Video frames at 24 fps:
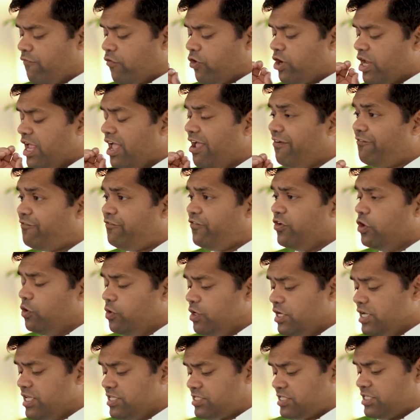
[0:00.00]
"For if you
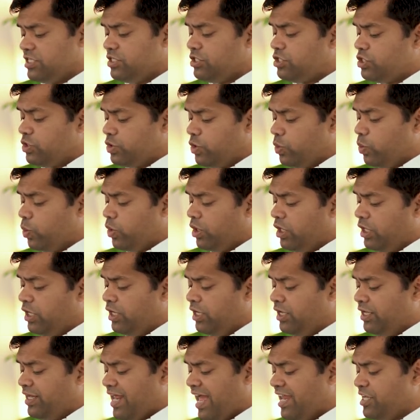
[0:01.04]
listen to the
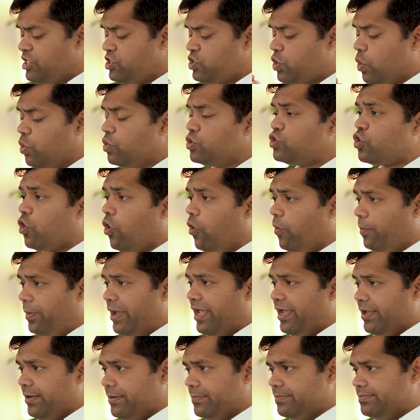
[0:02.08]
word and don't
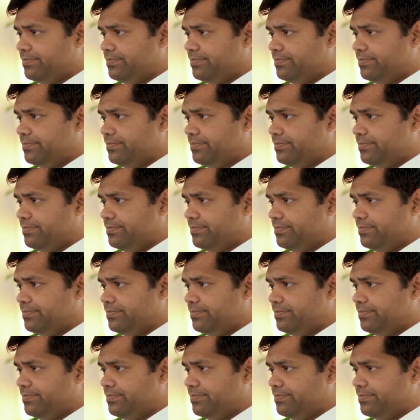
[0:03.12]
obey."